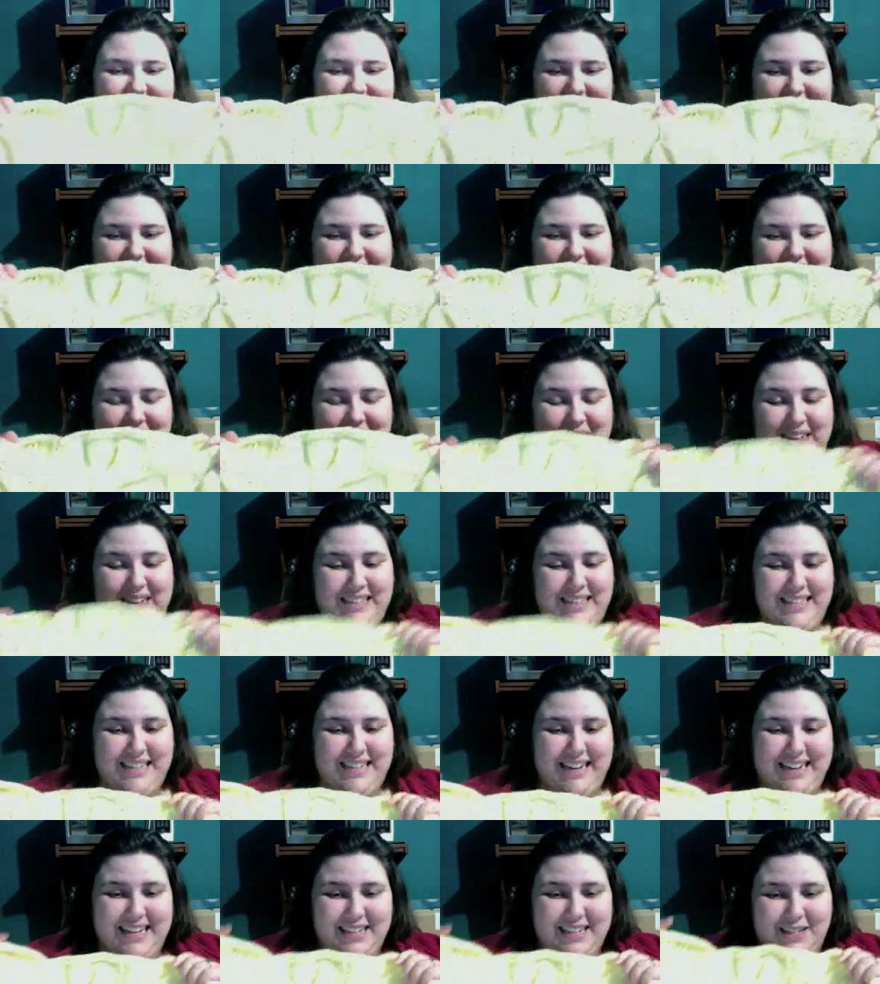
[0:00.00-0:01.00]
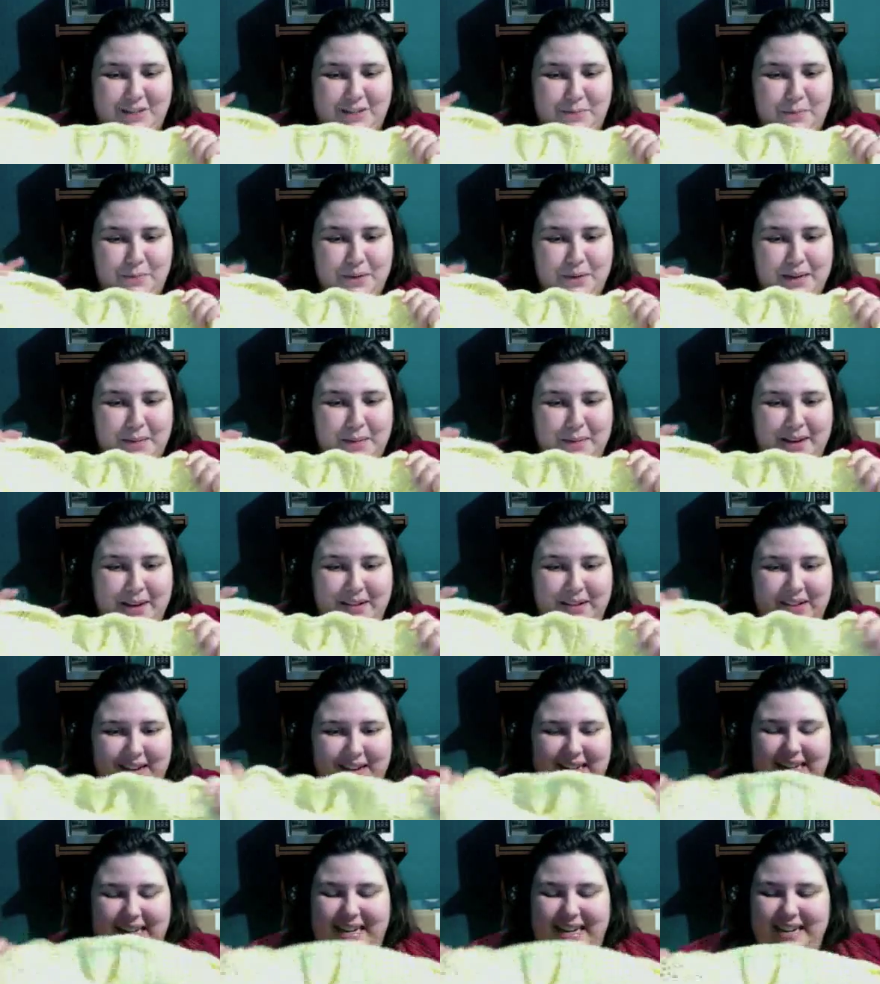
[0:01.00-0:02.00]
My stash is pretty big right
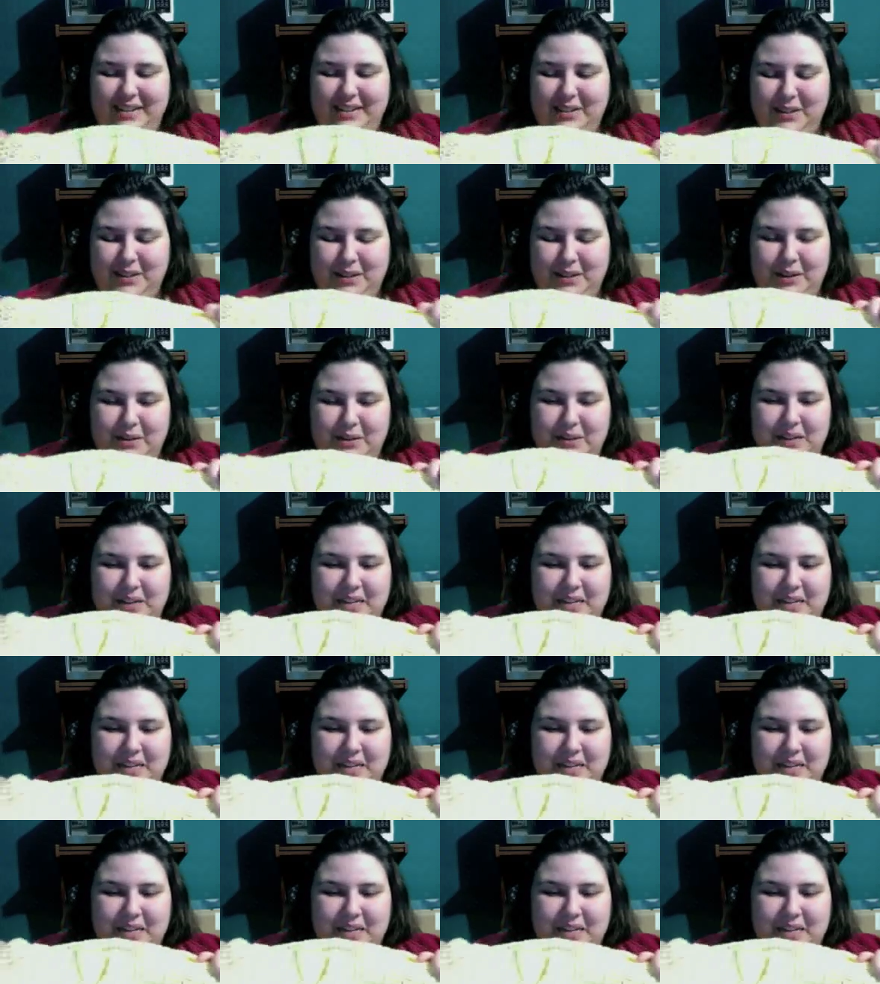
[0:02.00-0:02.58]
now, so